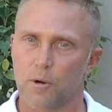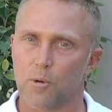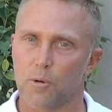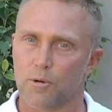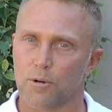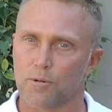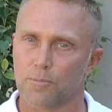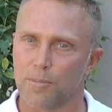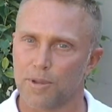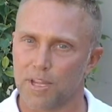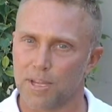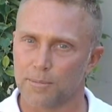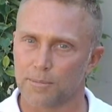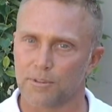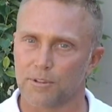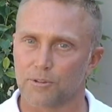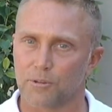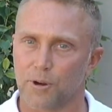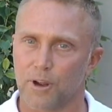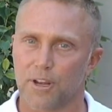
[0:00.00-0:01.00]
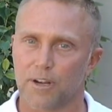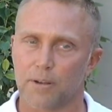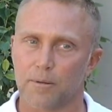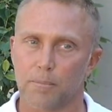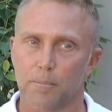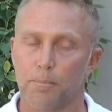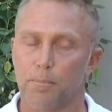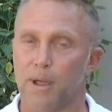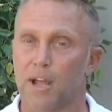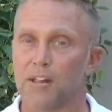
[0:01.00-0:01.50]
in order to be able to try
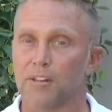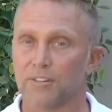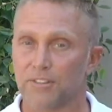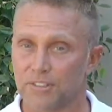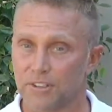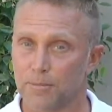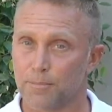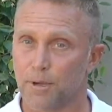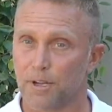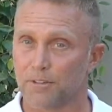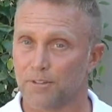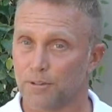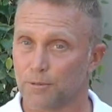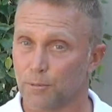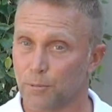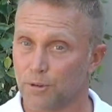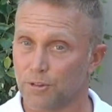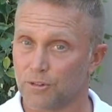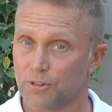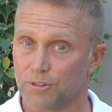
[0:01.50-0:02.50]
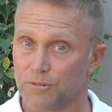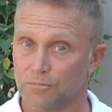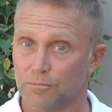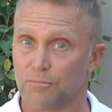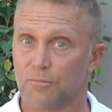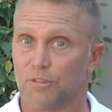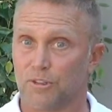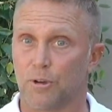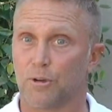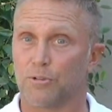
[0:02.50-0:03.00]
to balance the budget, which
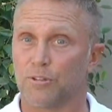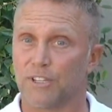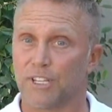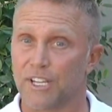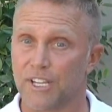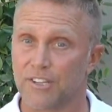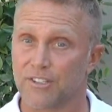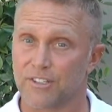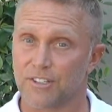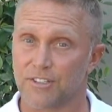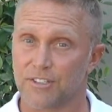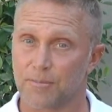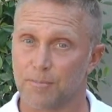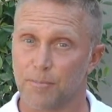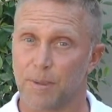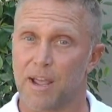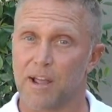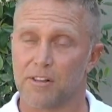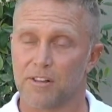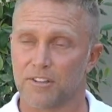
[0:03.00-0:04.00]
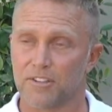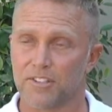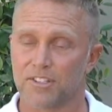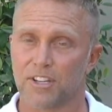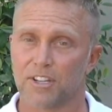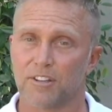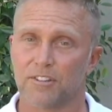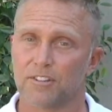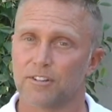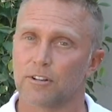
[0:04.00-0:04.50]
certainly isn't
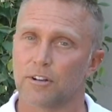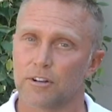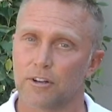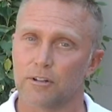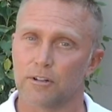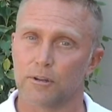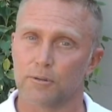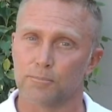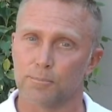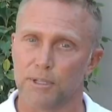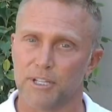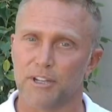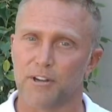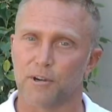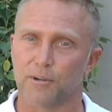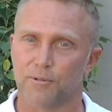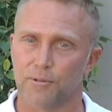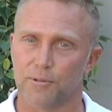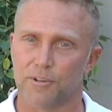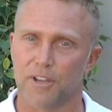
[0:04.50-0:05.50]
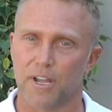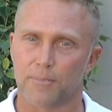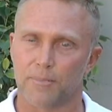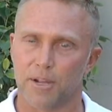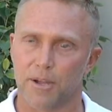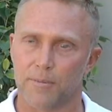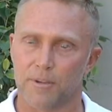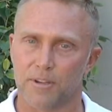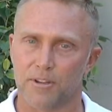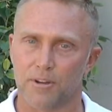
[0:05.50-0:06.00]
balanced and it's going to look bleaker for the
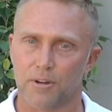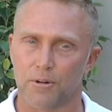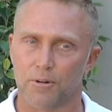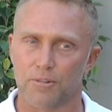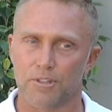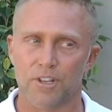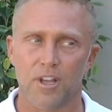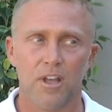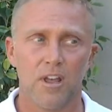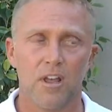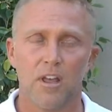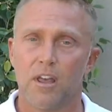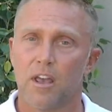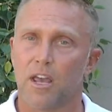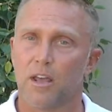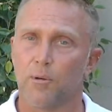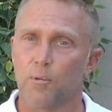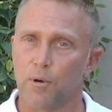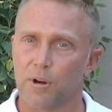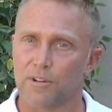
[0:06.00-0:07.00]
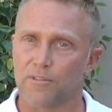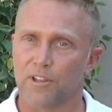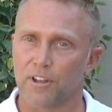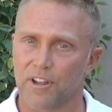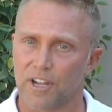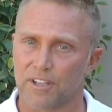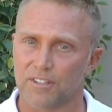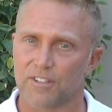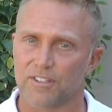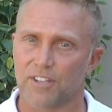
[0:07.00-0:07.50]
upcoming years. And one of the
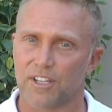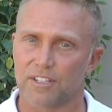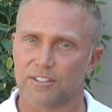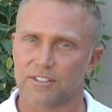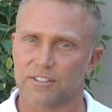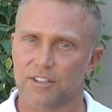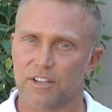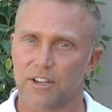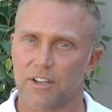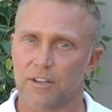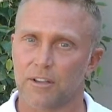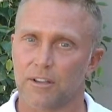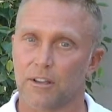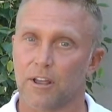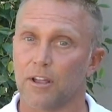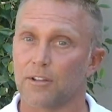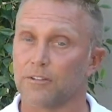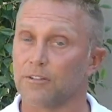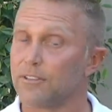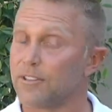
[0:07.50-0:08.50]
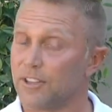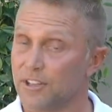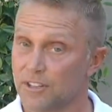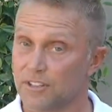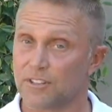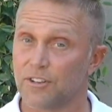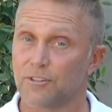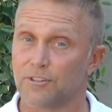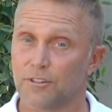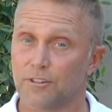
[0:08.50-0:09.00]
cuts that uh, uh the
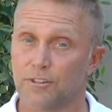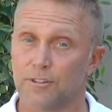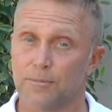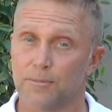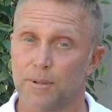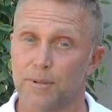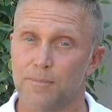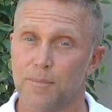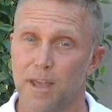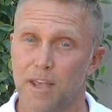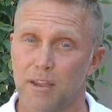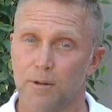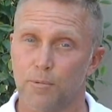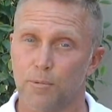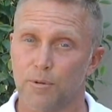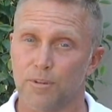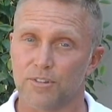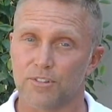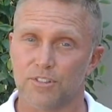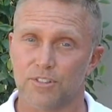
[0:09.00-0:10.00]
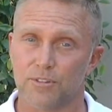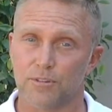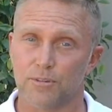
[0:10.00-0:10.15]
decision to be made was